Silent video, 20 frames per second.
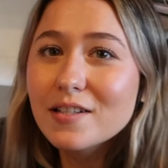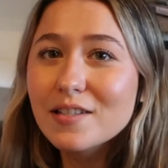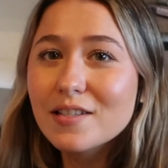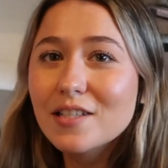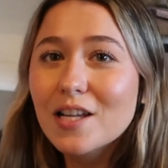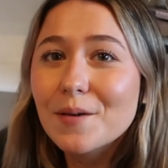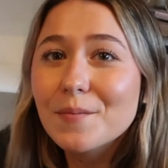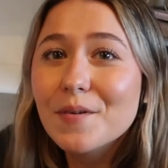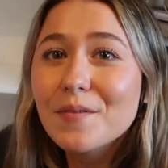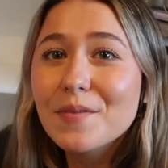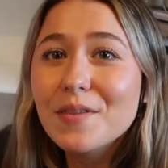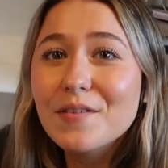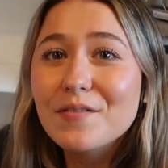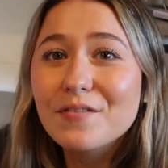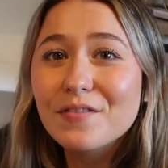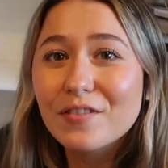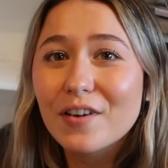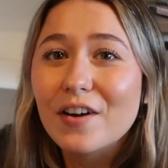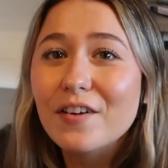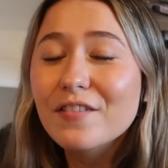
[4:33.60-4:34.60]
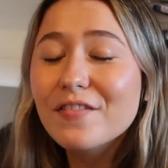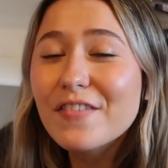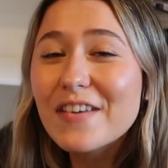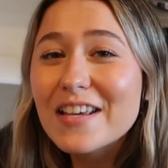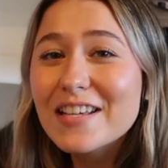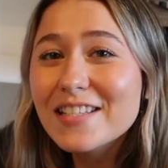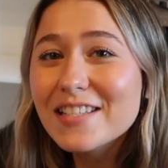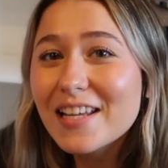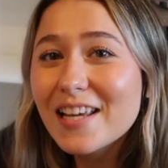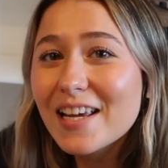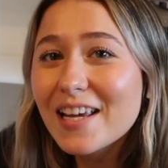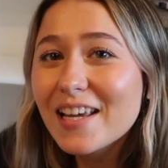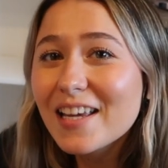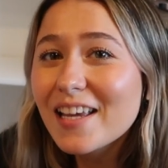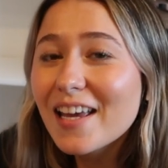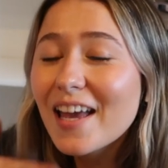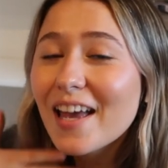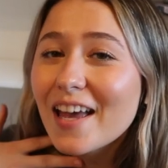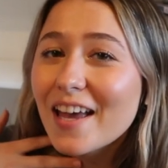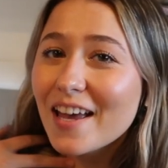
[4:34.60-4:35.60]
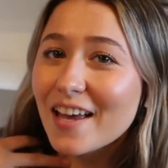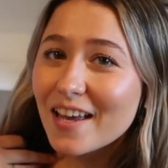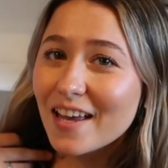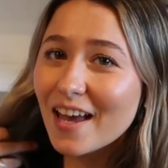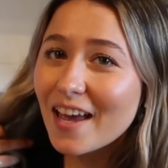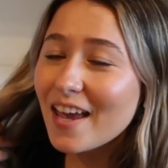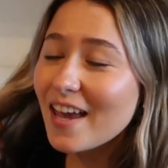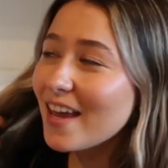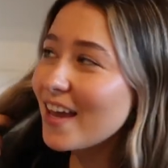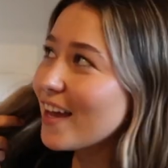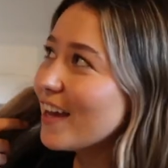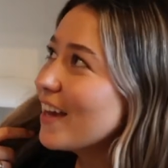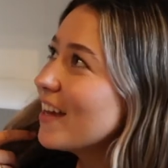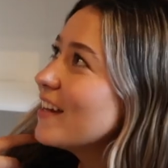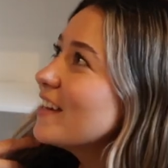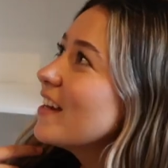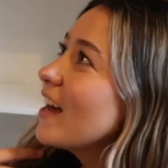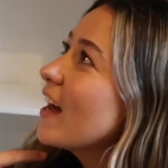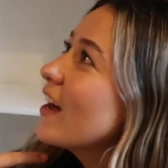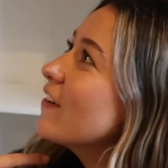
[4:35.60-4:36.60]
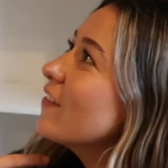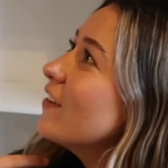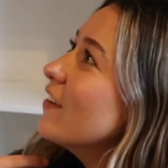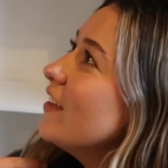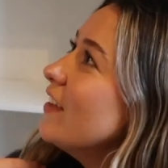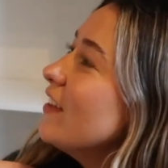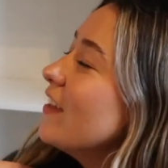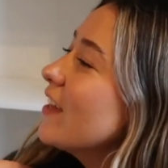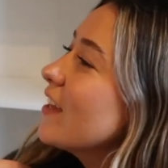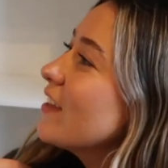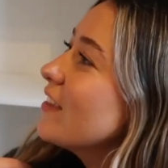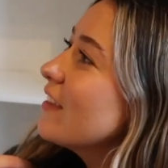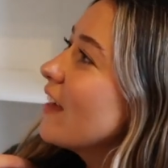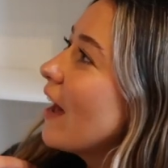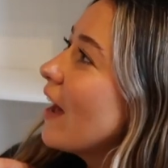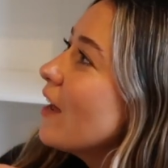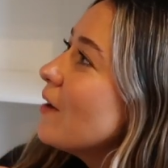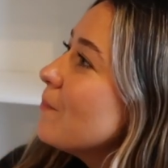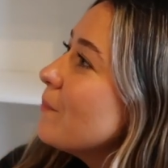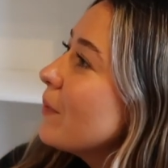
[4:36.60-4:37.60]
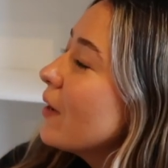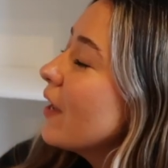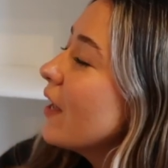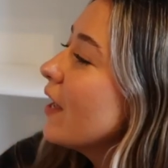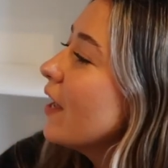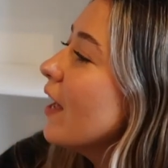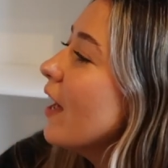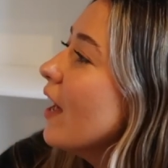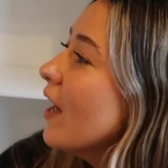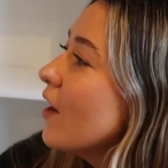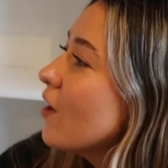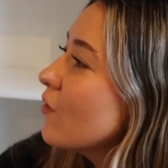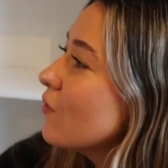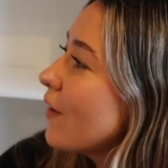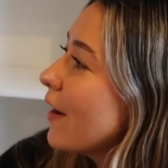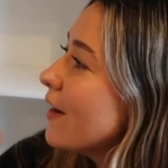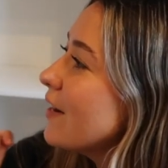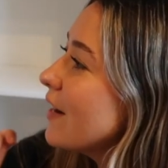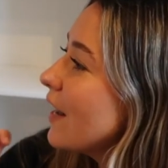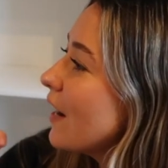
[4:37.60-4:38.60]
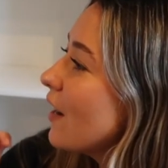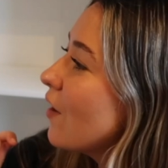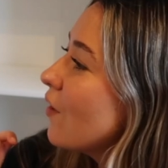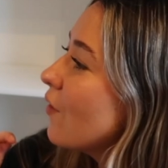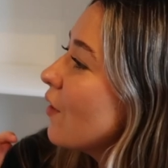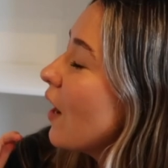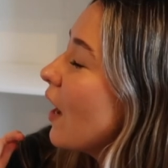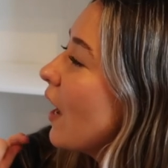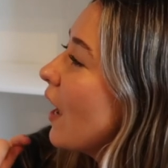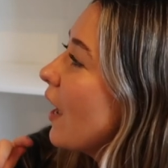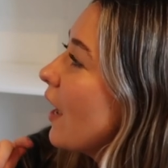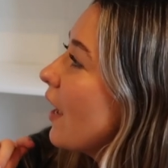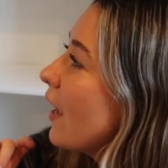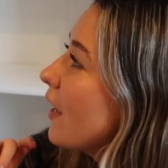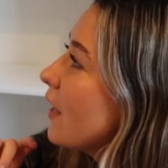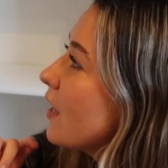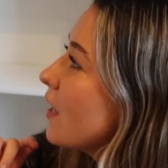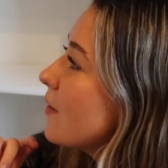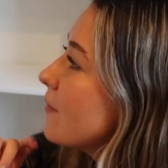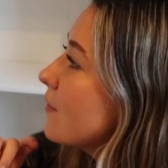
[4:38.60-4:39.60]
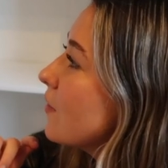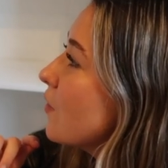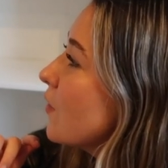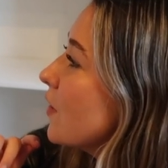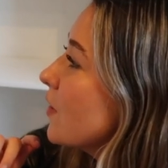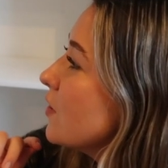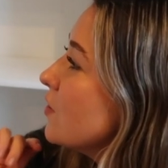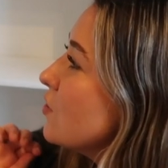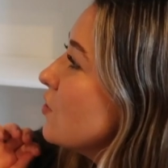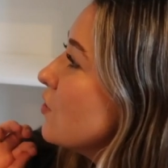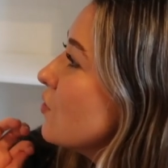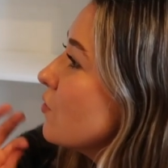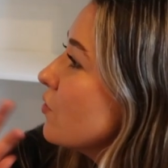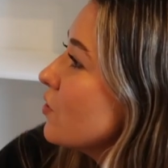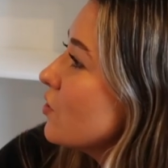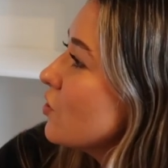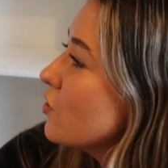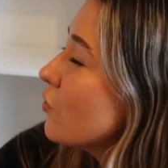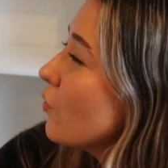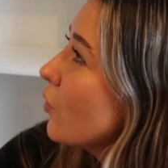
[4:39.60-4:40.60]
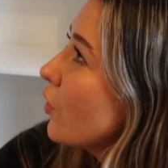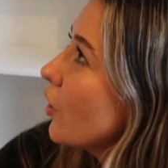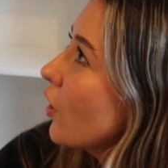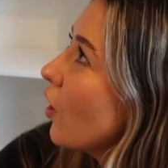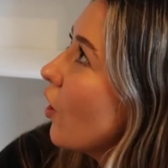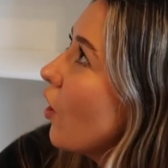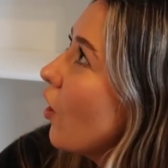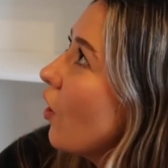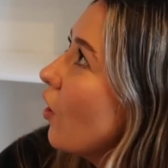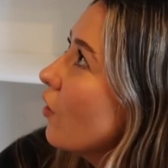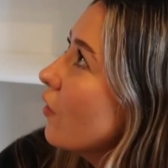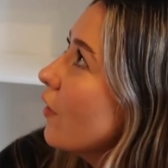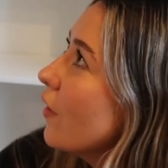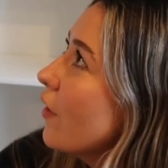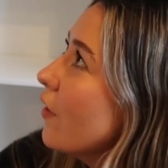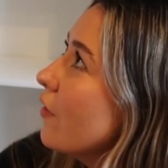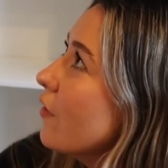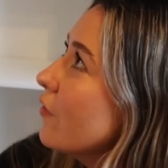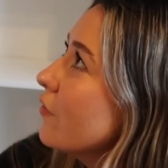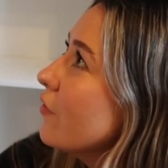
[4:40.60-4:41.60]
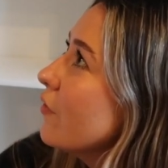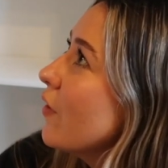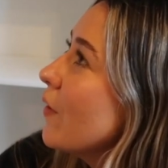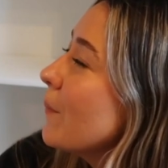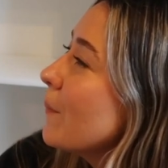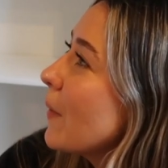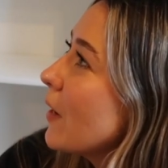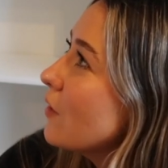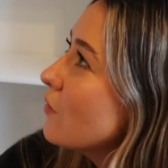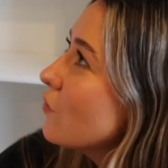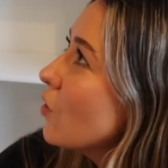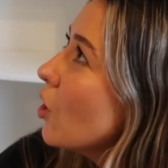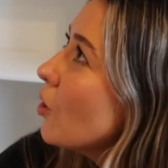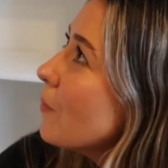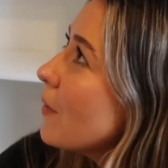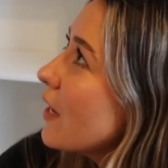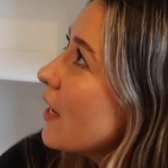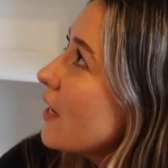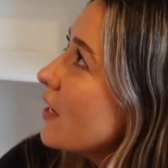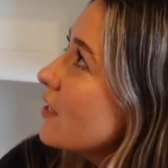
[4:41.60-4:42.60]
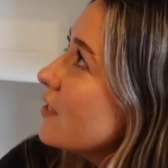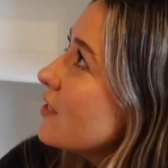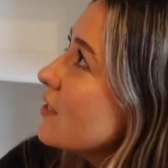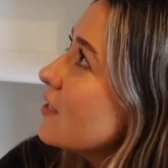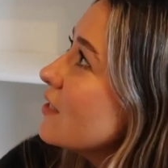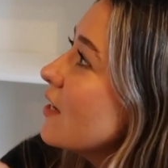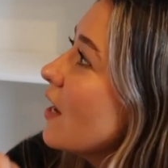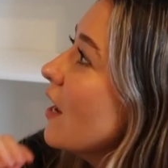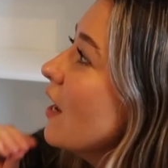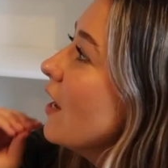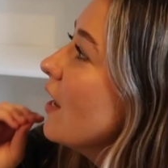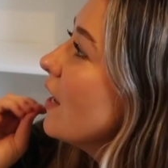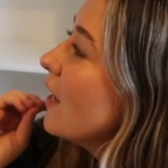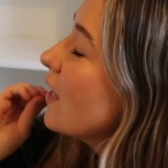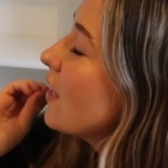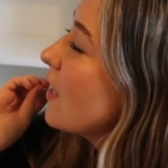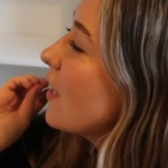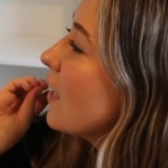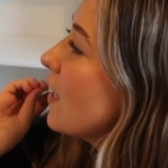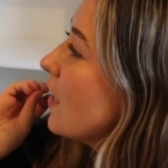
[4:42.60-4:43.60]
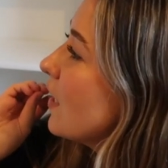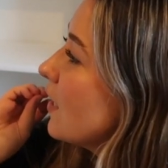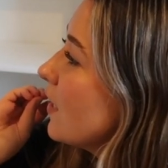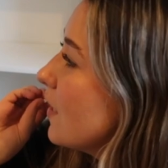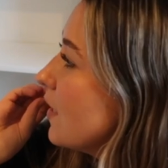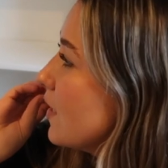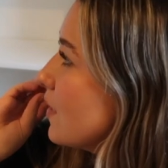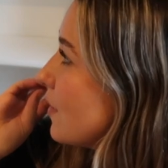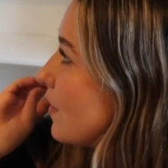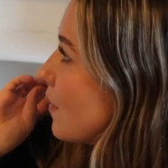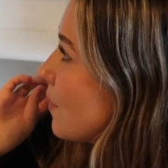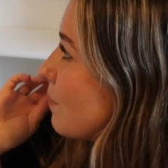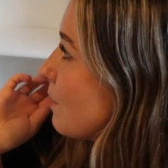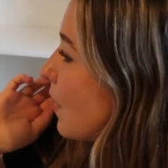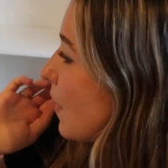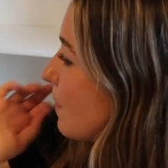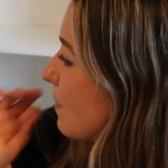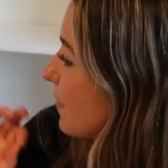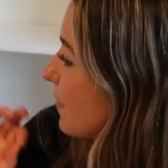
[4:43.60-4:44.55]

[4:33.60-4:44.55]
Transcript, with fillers: some of them front facing and I really like that, but right now I am going to store all of my romance and my